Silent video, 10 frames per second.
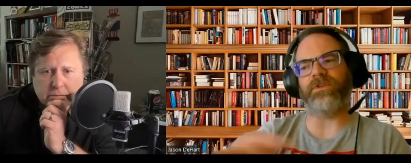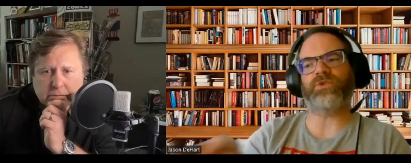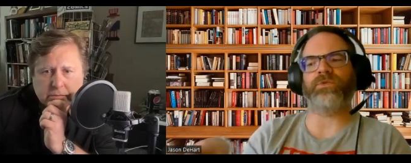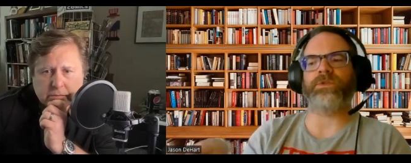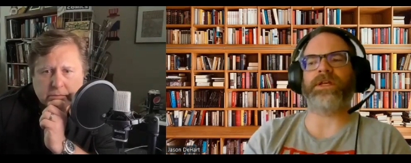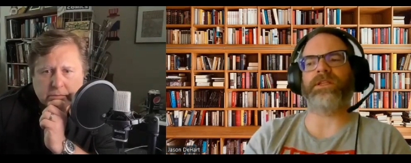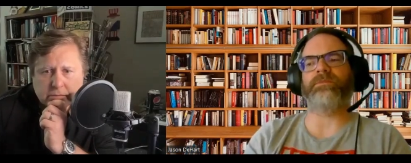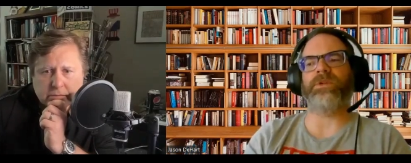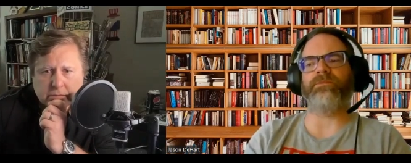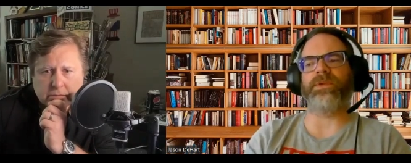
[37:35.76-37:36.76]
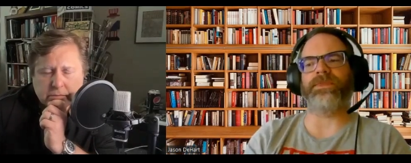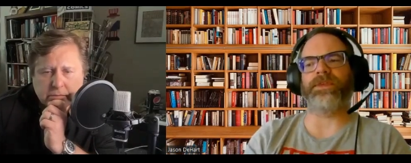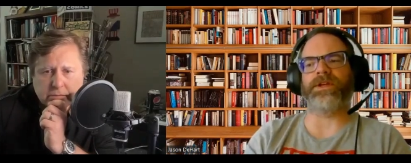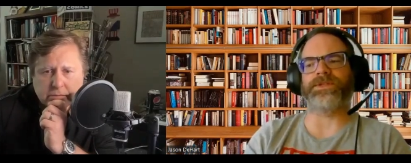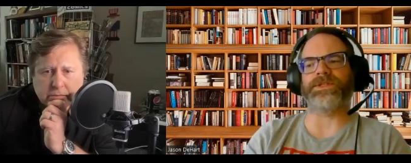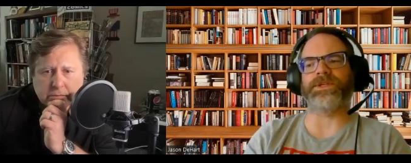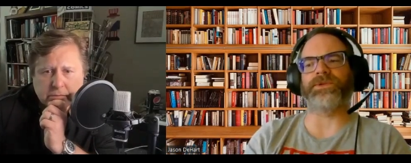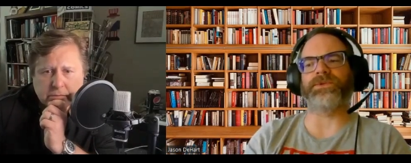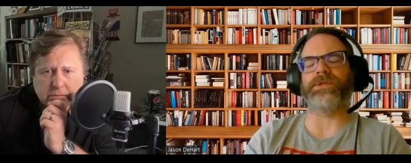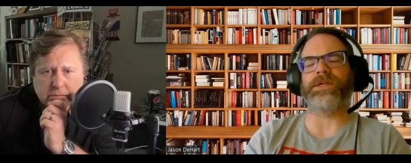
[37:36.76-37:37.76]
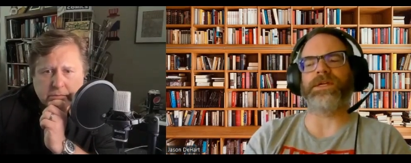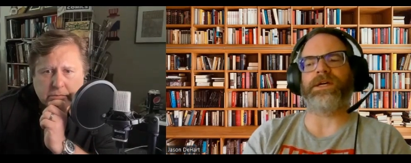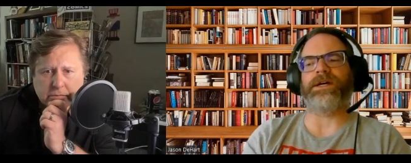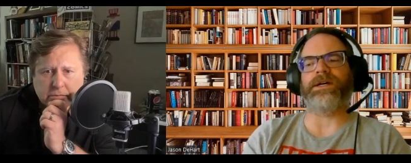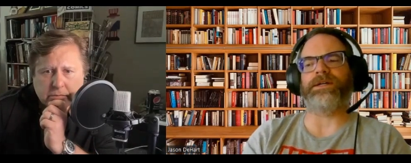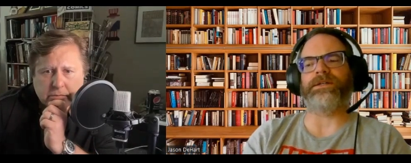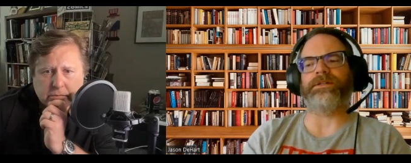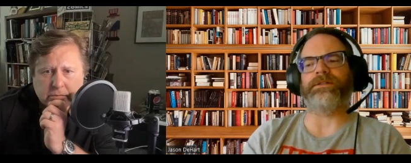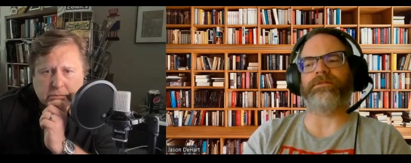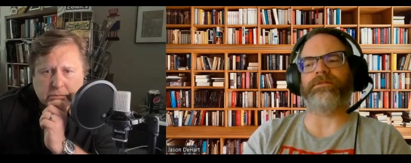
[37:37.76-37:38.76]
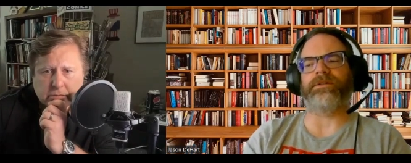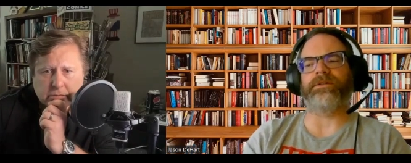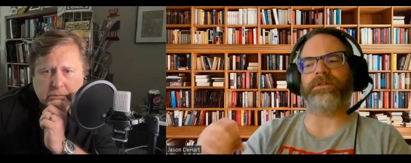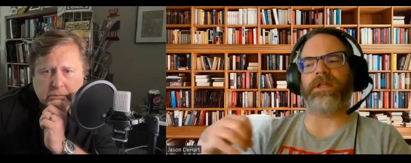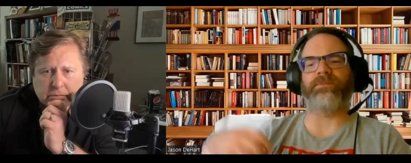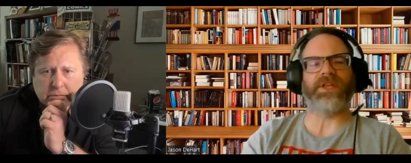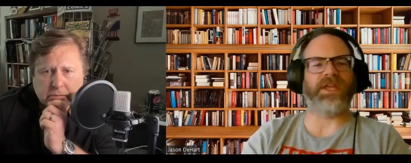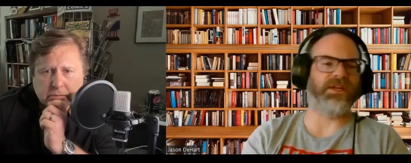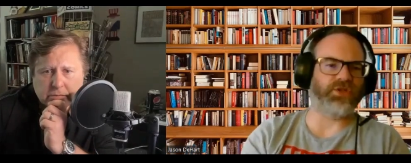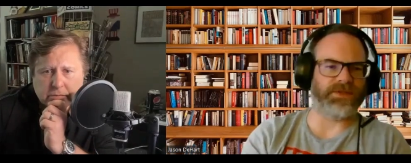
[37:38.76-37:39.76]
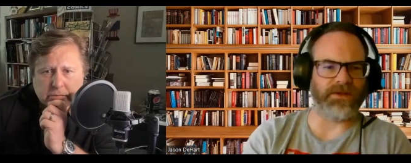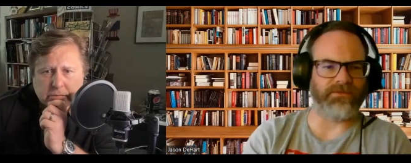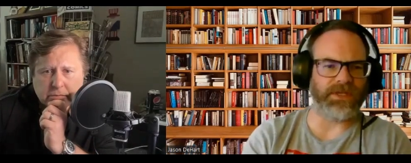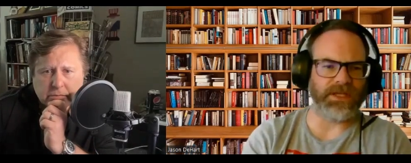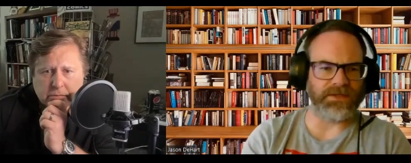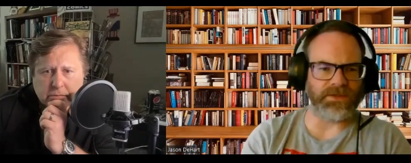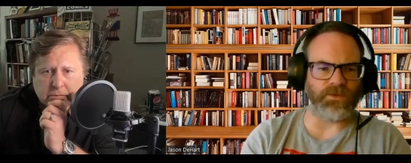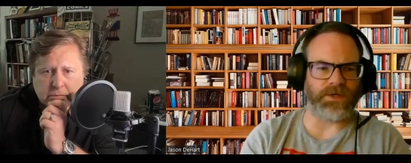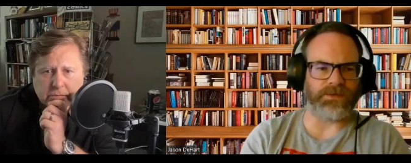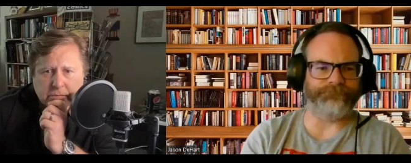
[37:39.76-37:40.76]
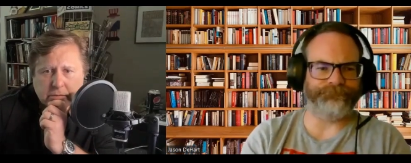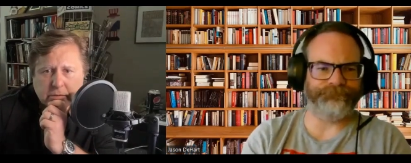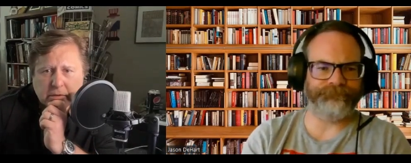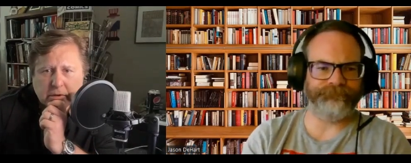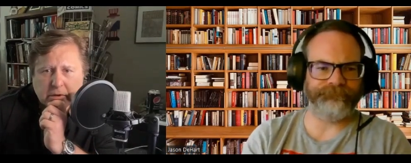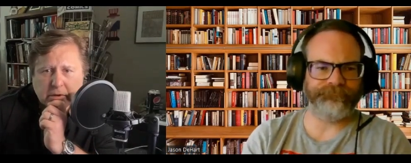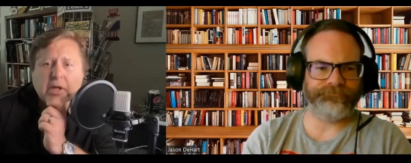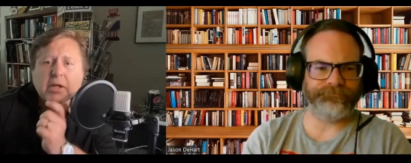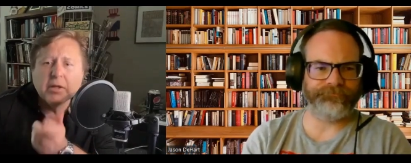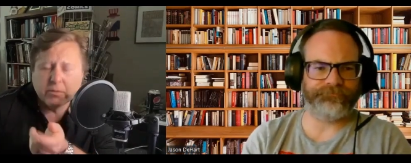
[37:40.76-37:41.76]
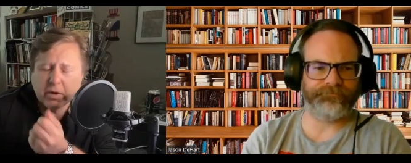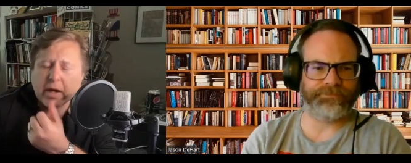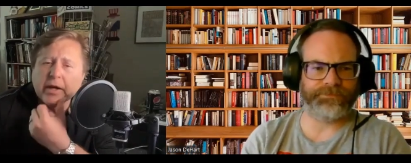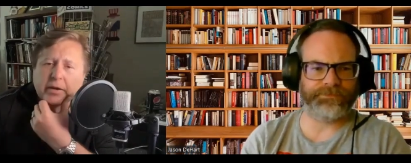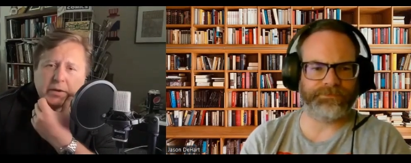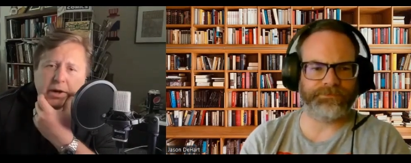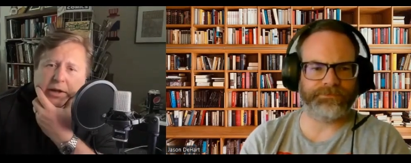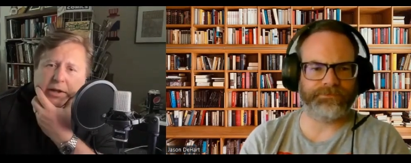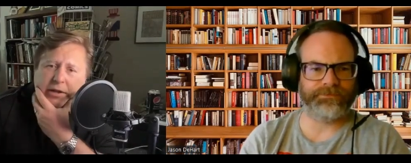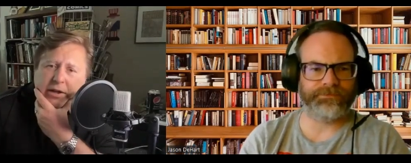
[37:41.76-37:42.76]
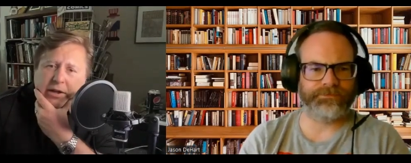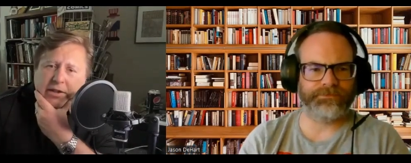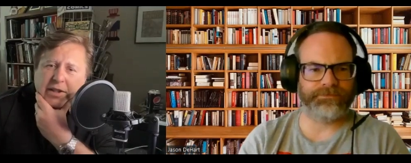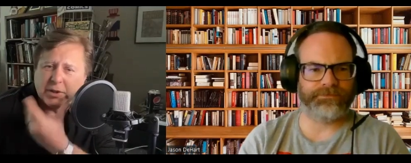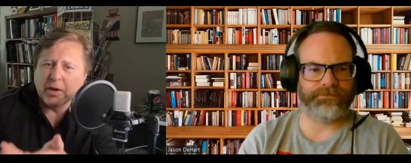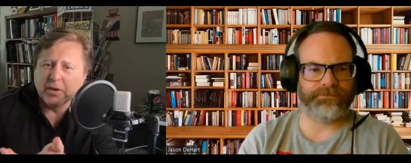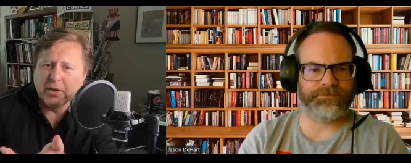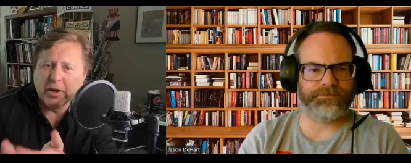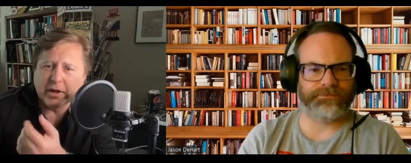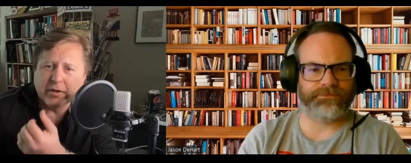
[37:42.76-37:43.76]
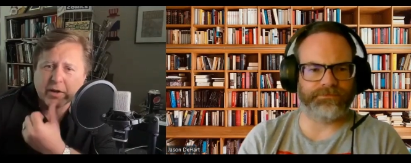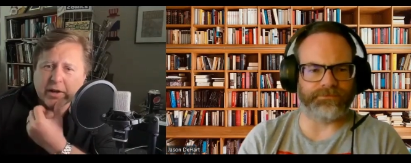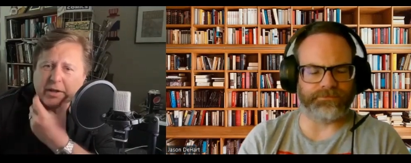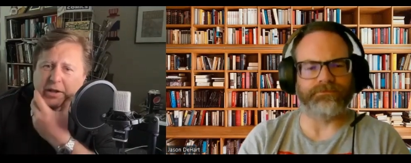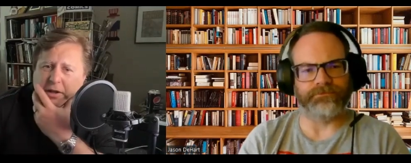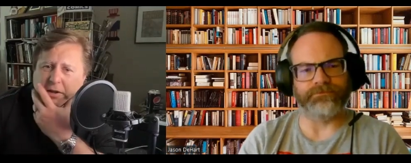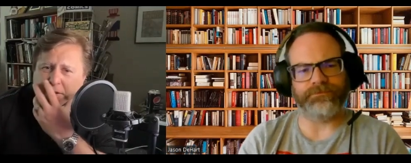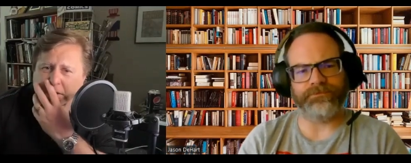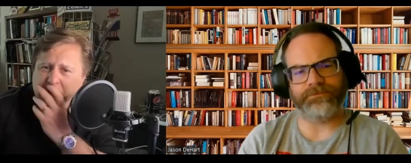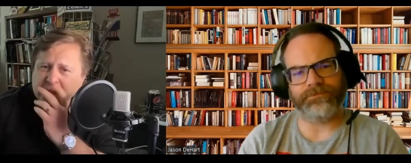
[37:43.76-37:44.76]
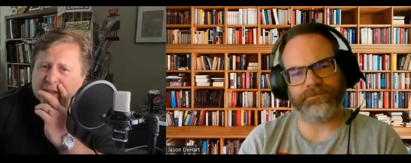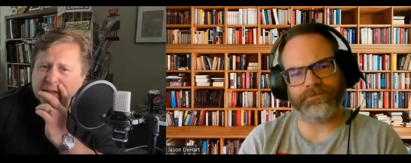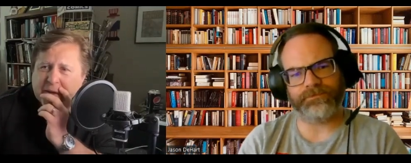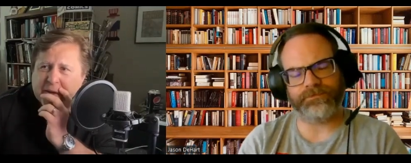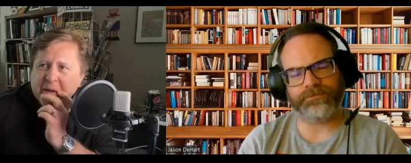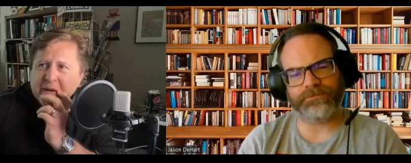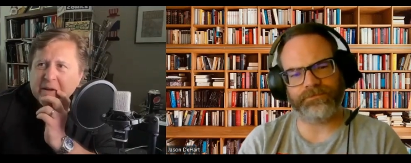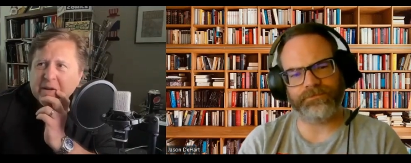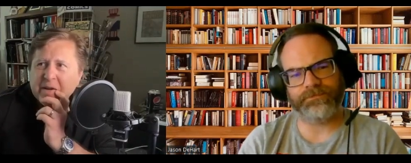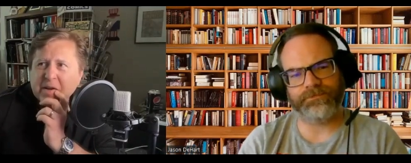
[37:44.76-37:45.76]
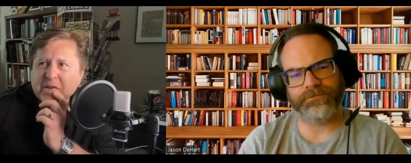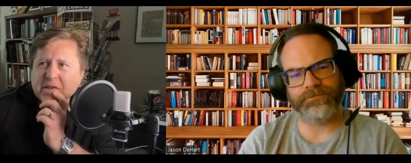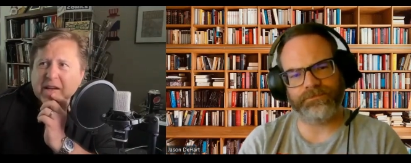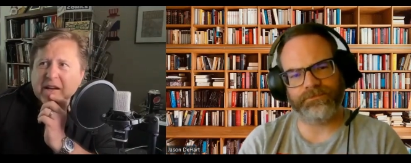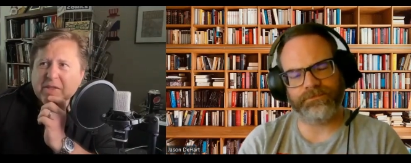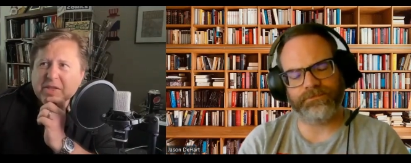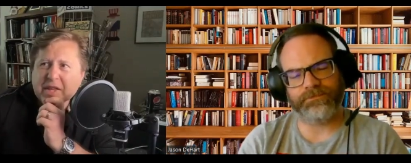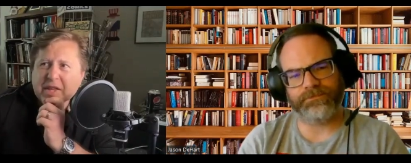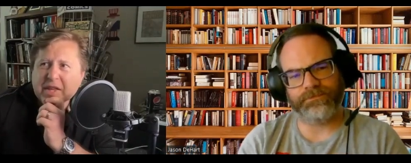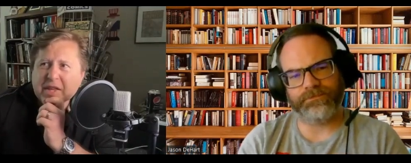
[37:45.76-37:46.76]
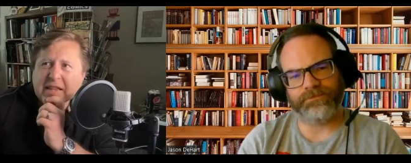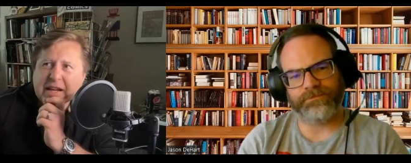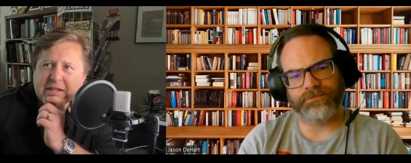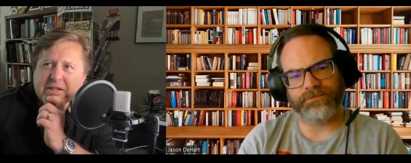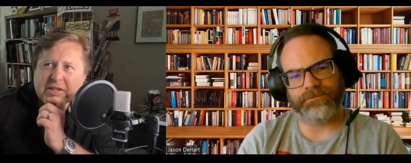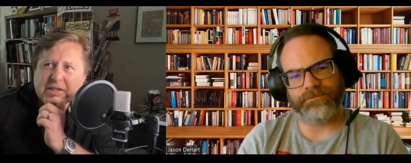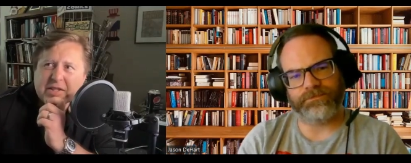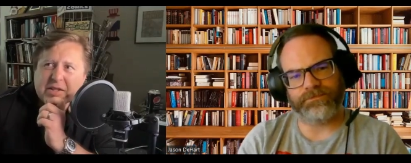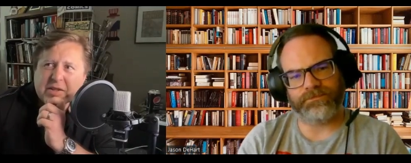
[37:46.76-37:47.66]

Speaker 1: visual element, but then also uh, the implications of it as well.
Speaker 2: Right, right. You know, it, it's about learning, right? You know, so mm-hmm. it's like because I, I think that's